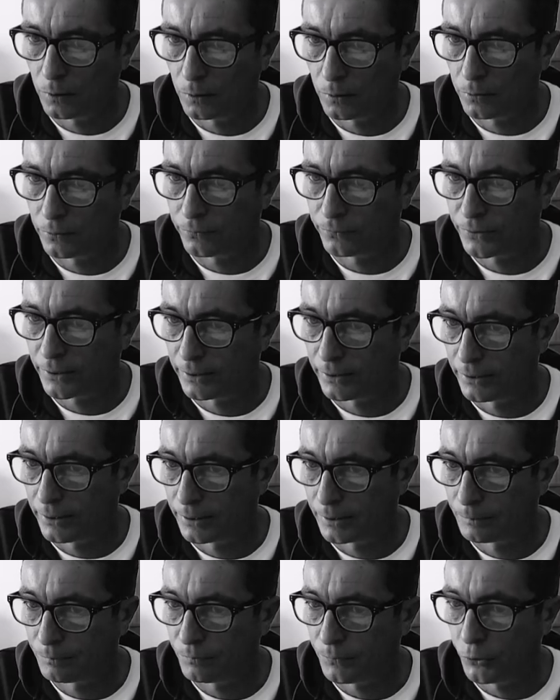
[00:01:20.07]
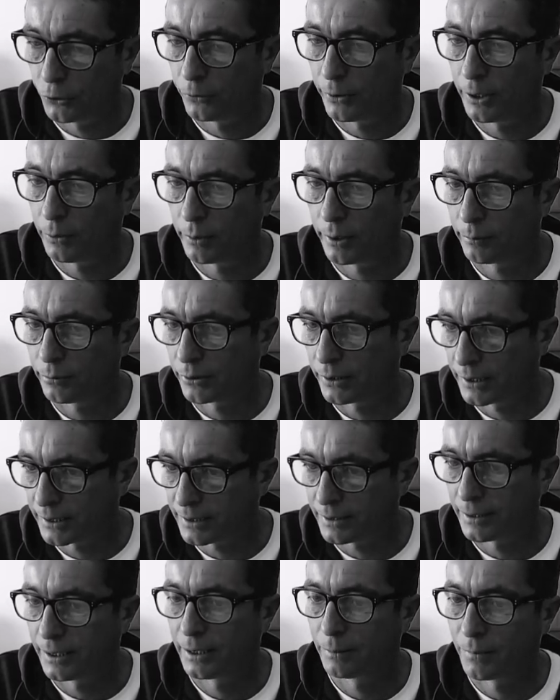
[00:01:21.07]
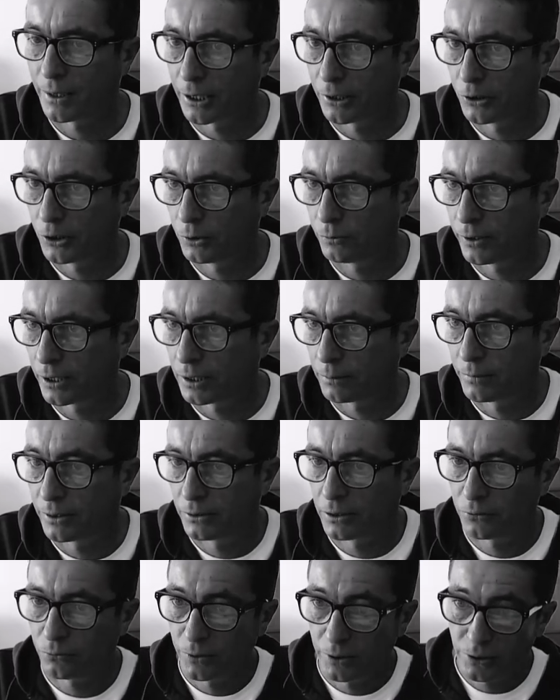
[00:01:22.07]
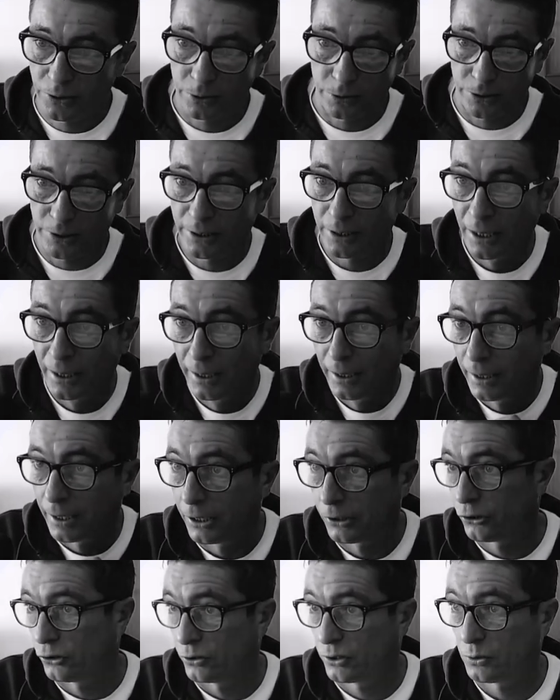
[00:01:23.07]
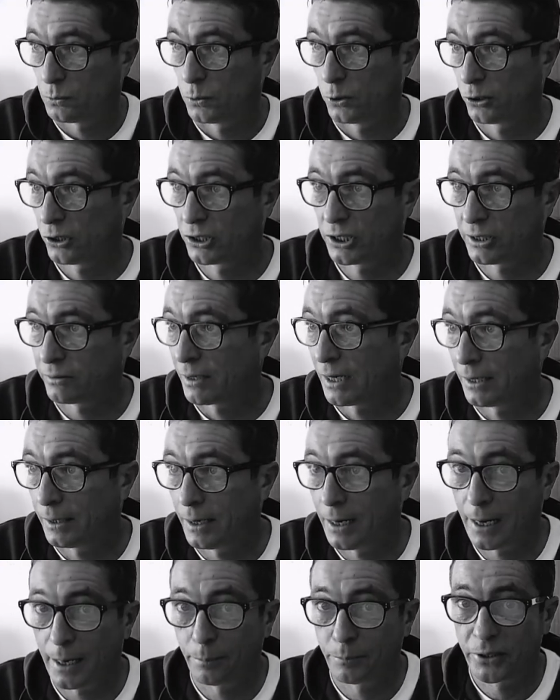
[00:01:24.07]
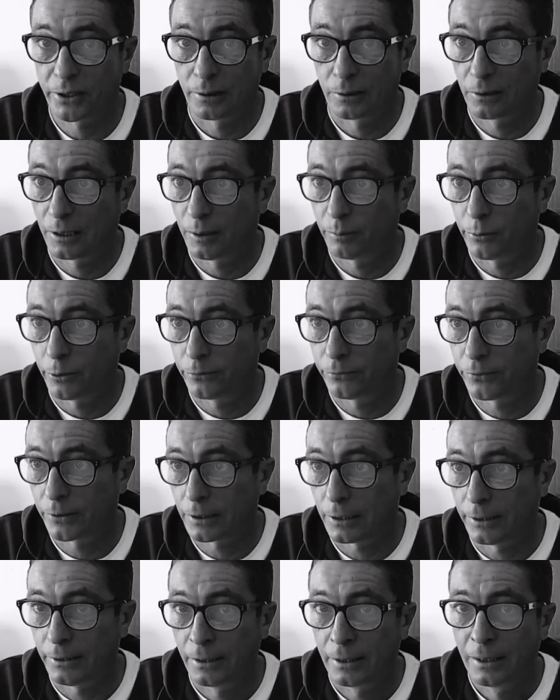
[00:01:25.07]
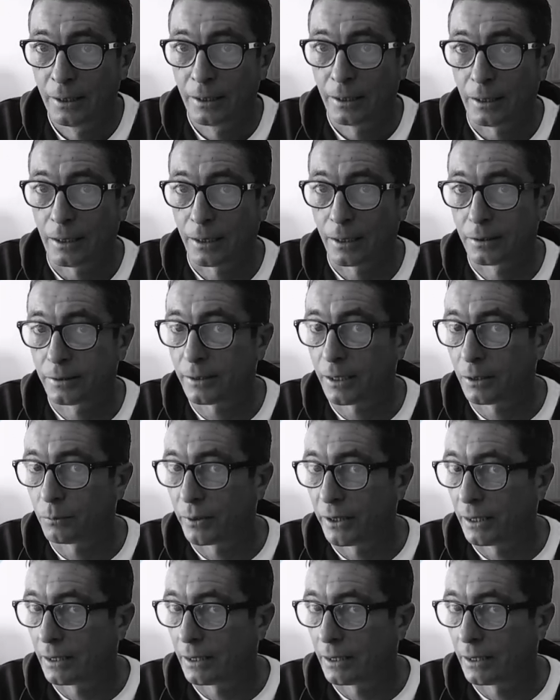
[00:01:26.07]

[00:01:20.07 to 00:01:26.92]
of your Aweber list name and your recommended resource. It just works absolutely perfectly. And then we